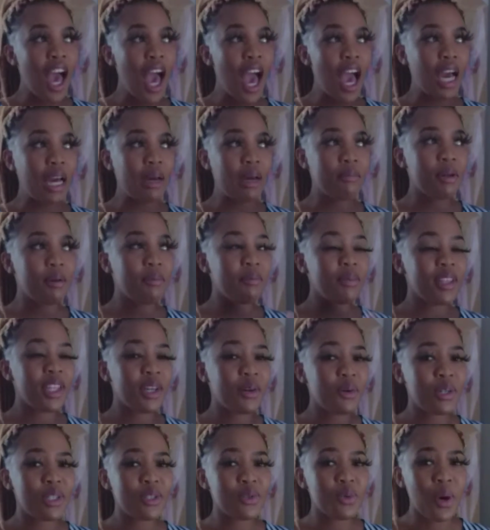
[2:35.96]
I remember
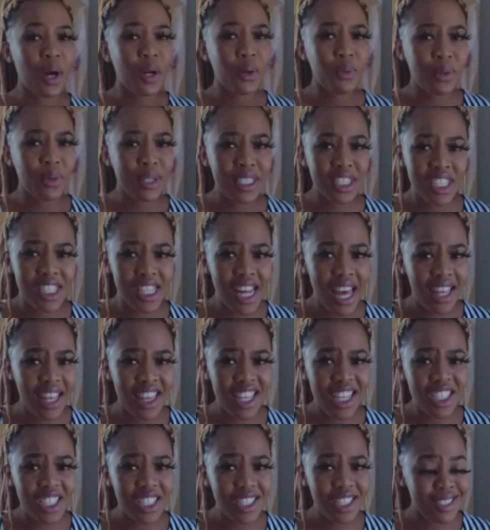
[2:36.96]
there was one where I
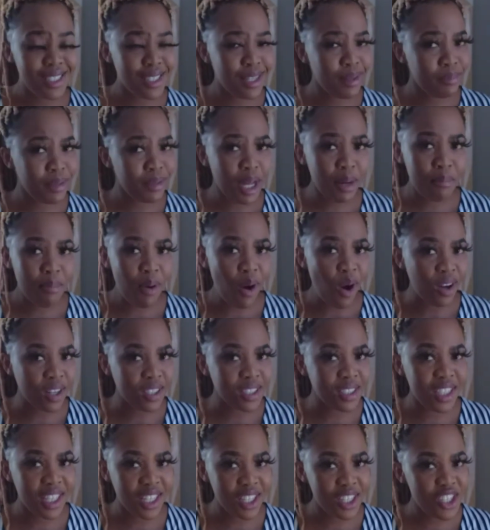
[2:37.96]
think she slept at Park
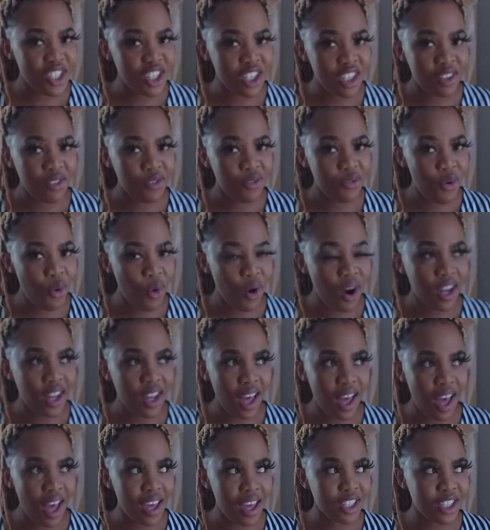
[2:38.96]
Station for a
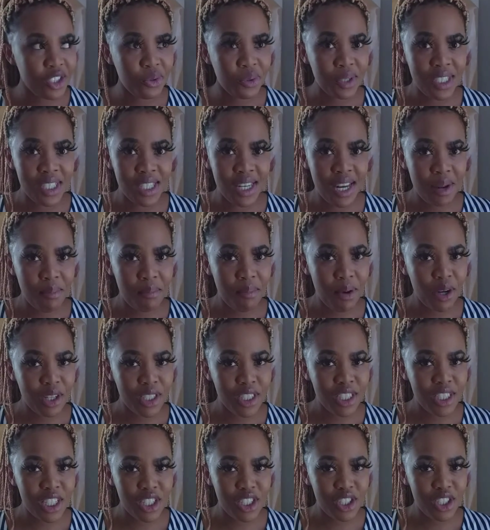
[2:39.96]
guy. She waited at Park
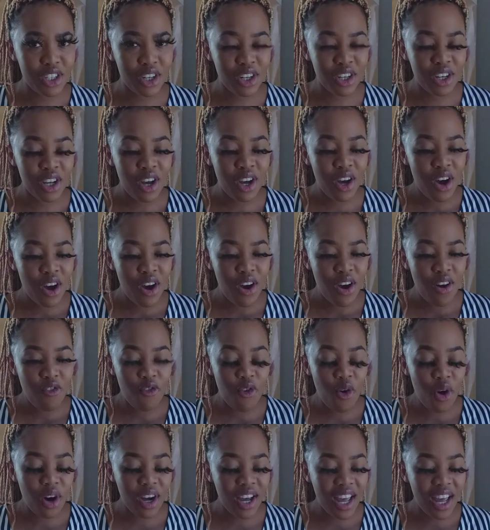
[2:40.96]
Station
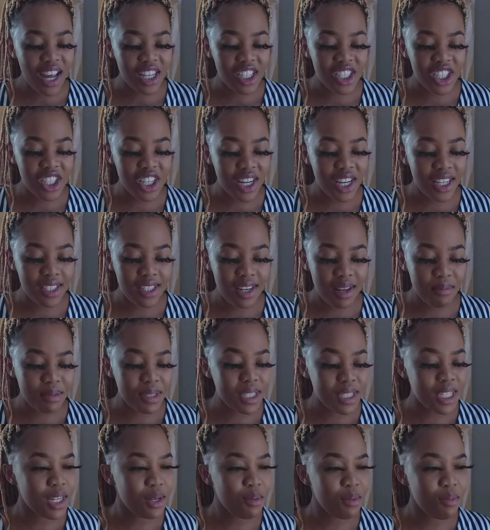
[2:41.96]
for a guy. She ended up
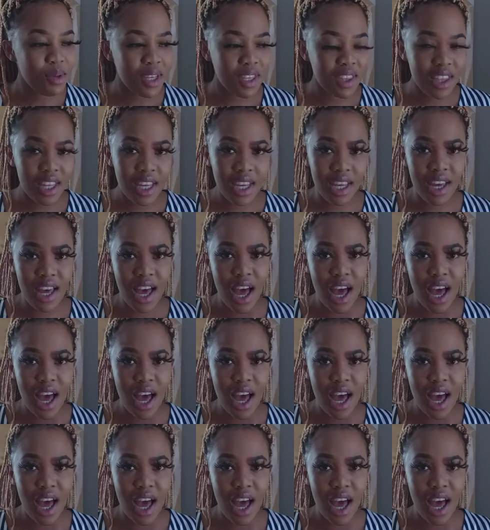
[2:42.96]
sleeping there.